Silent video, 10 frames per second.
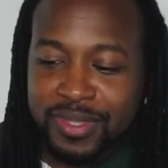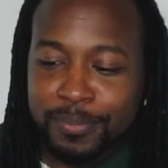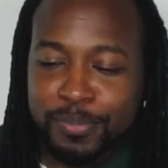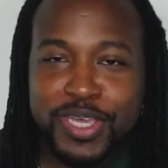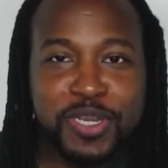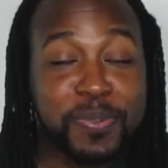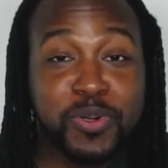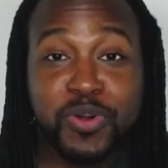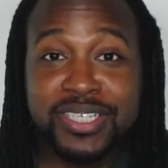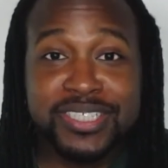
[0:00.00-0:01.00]
being a
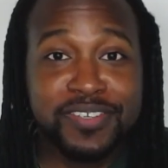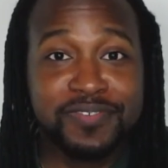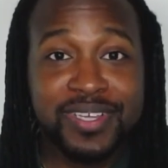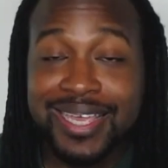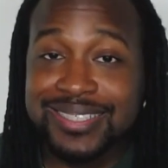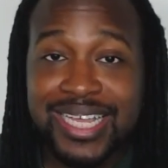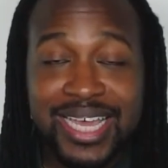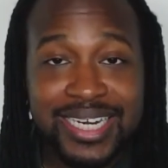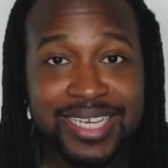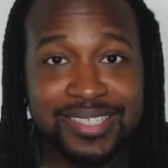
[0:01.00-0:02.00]
progressive is not
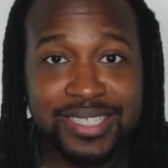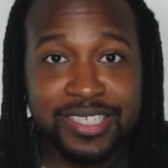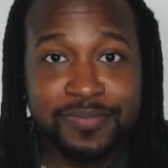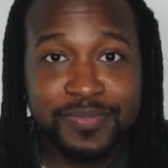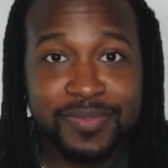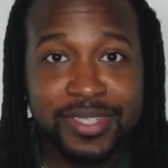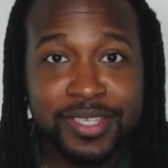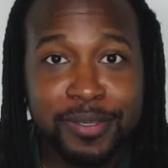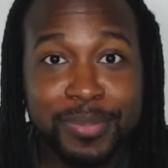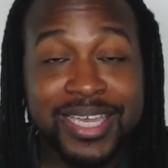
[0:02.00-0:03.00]
easy
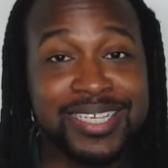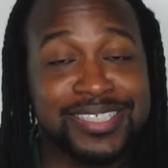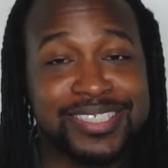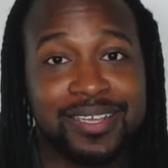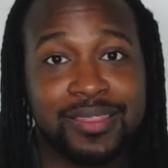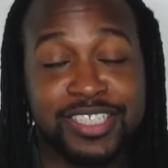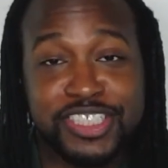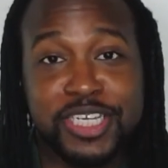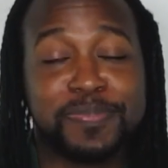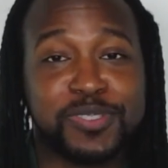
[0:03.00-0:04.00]
because the
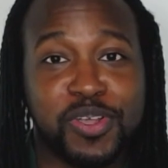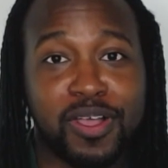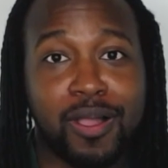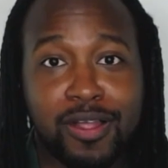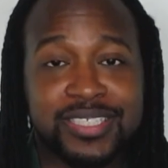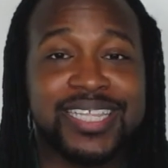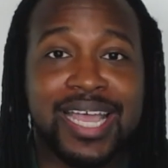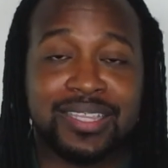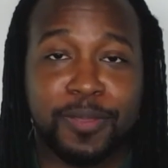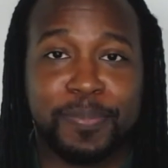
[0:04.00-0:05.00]
chips are
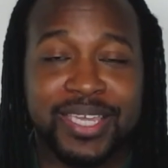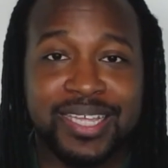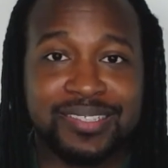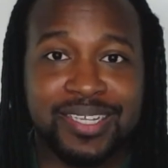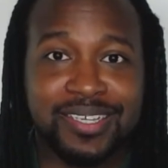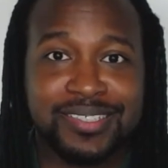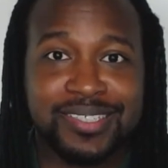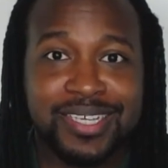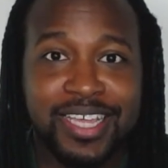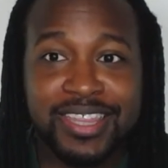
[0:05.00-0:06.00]
stacked up against us.
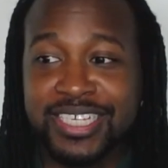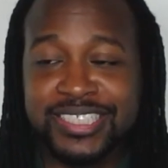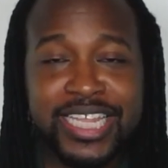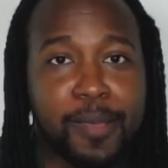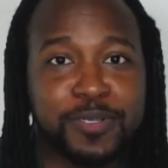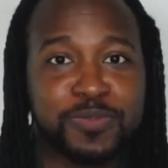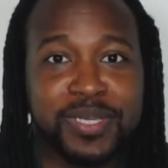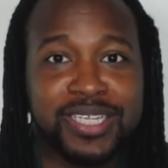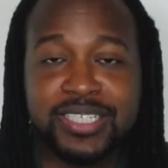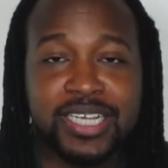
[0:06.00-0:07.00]
The
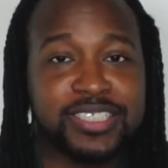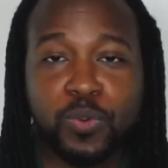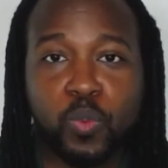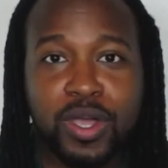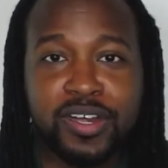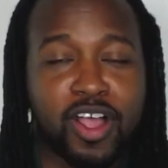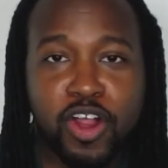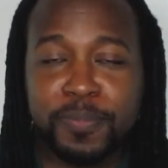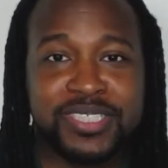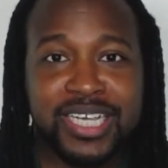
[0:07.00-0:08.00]
establishment doesn't want our
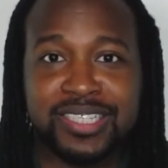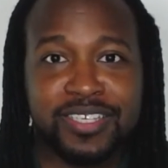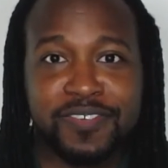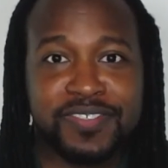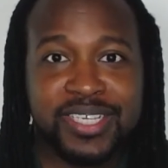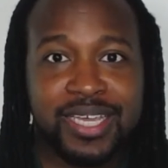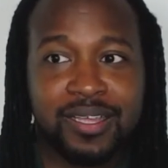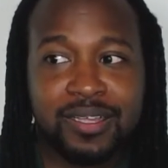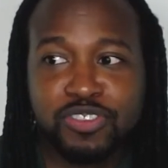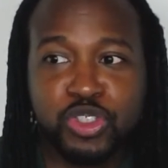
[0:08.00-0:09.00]
objectives
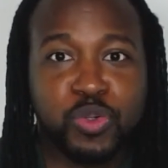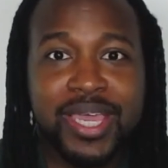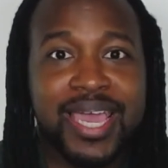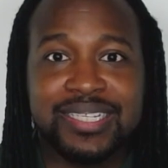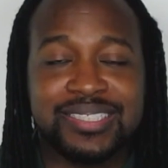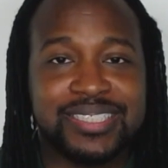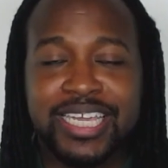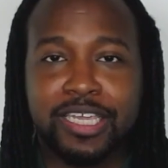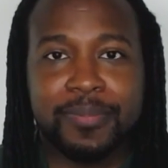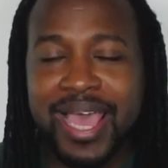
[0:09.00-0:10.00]
to gain
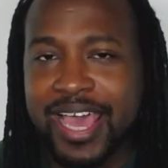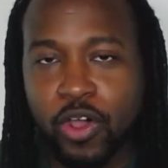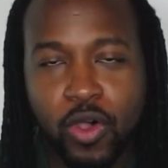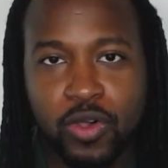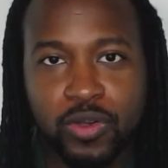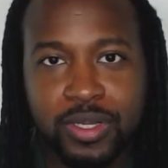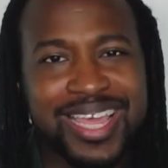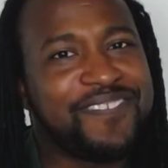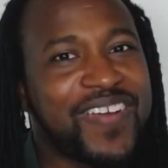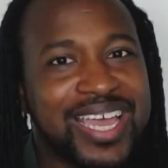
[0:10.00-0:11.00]
steam at all. They
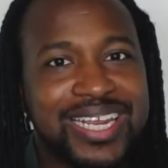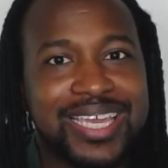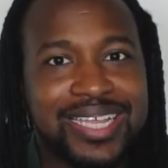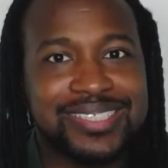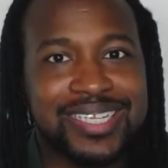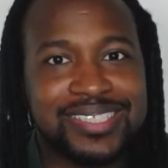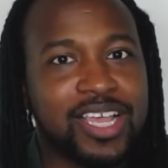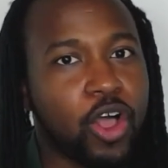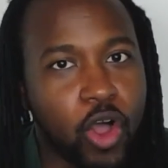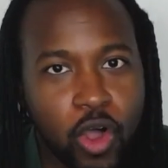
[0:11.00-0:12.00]
fight against us
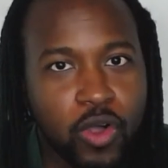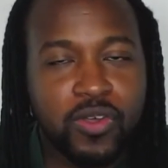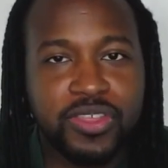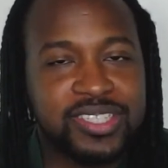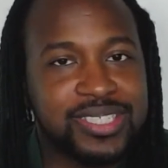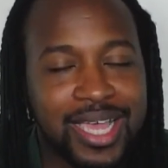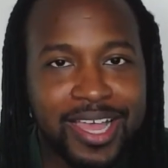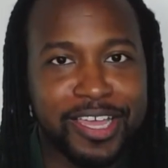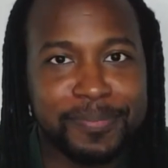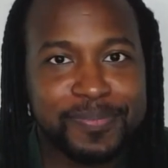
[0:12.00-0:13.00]
all the
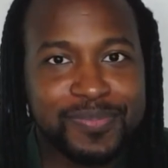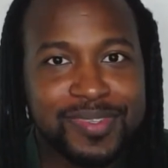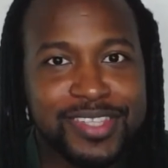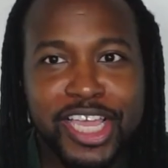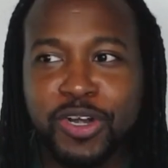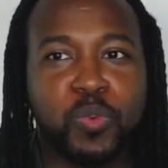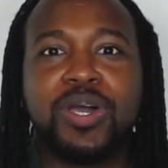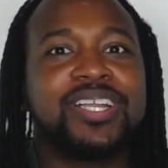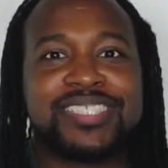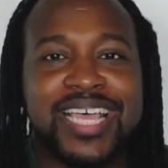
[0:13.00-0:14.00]
time. They don't
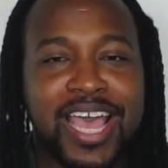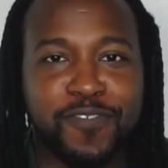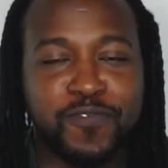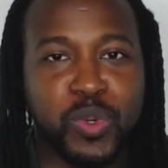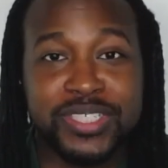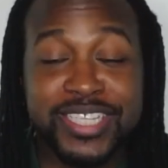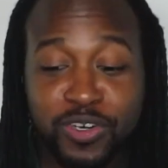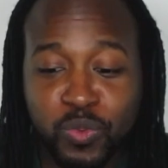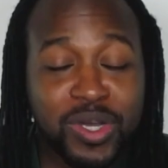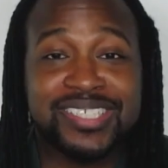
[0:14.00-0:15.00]
want us to have a voice. They
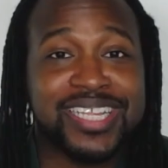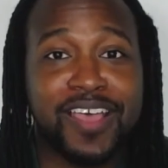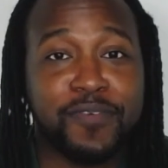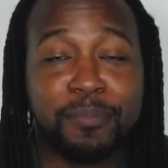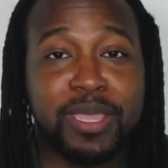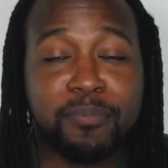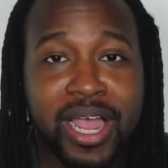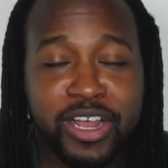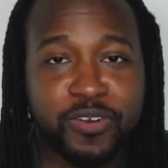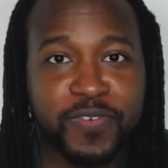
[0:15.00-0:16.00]
don't want us to have a big
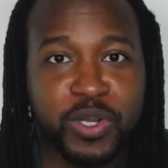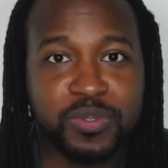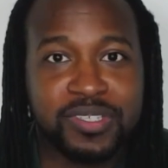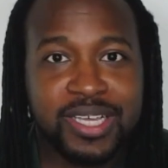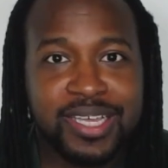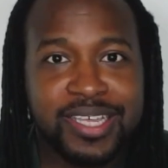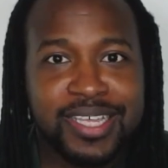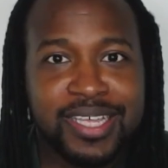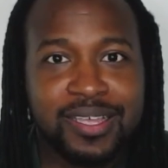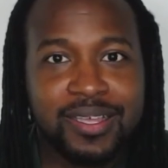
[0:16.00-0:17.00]
microphone.
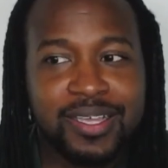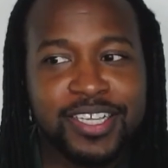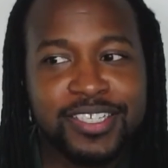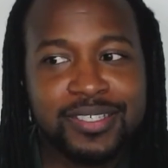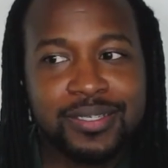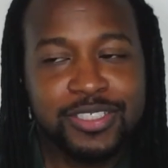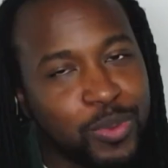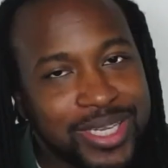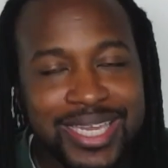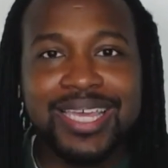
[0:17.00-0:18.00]
So
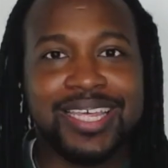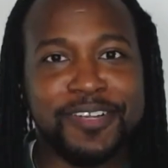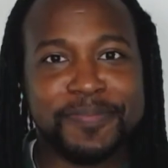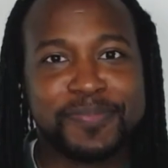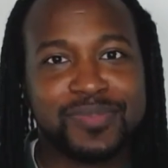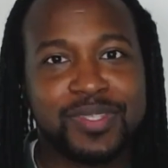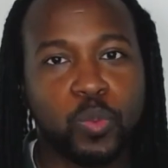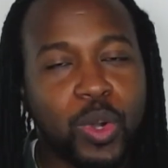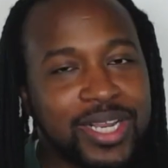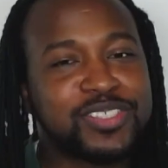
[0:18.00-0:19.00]
again,
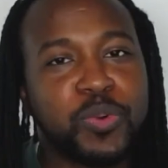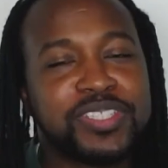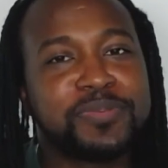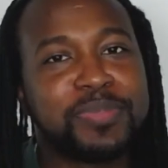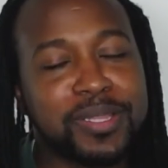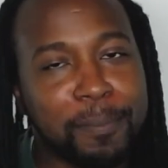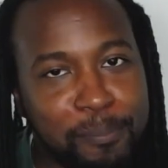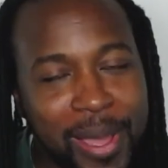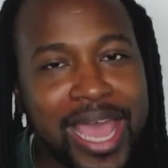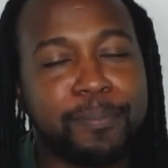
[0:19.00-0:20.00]
what is going to be the
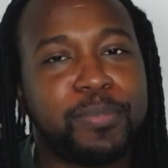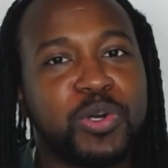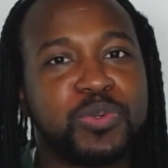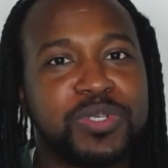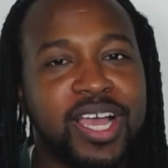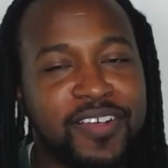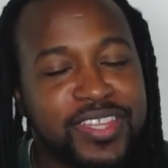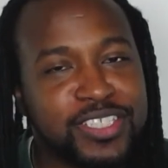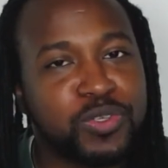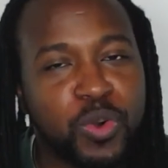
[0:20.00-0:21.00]
backbone of
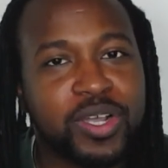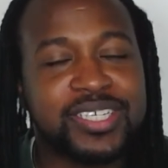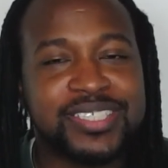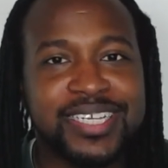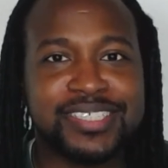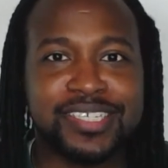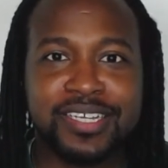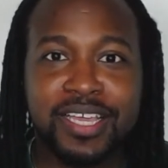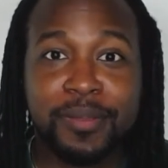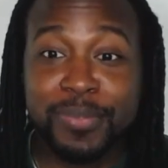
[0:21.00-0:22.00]
this organization?
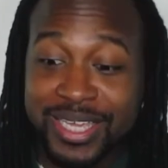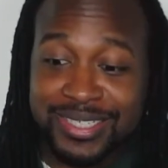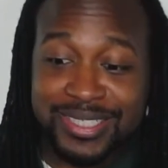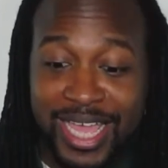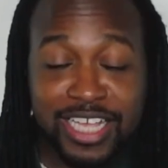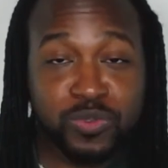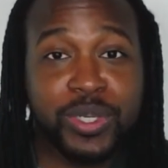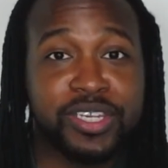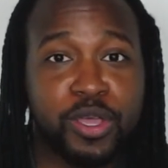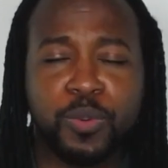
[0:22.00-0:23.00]
Because as
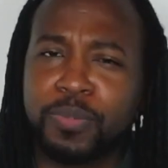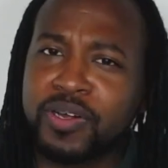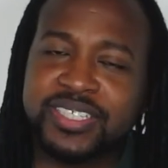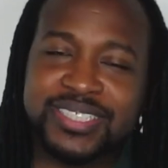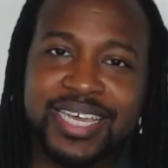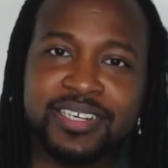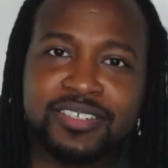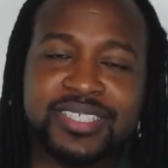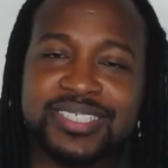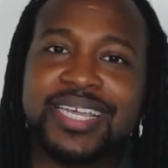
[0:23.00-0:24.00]
we know, Bernie
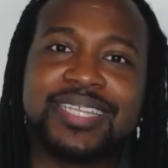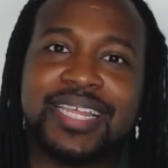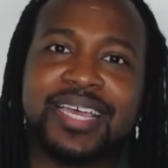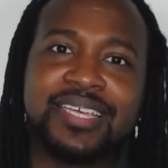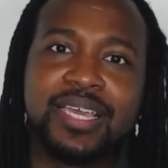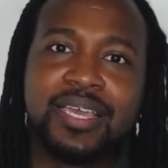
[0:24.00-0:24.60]
Sanders is saying that